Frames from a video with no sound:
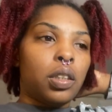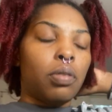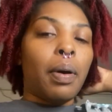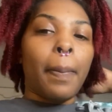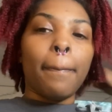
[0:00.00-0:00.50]

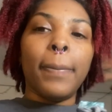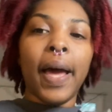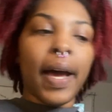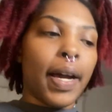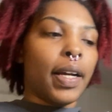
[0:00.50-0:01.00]
one
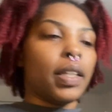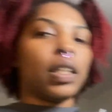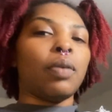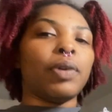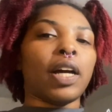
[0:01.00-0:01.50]
bag. I
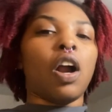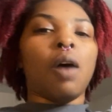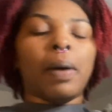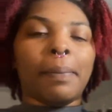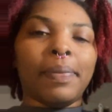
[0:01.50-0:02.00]
already got all
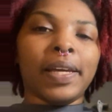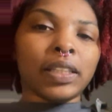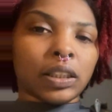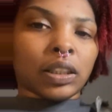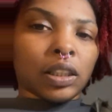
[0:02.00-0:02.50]
my medicine.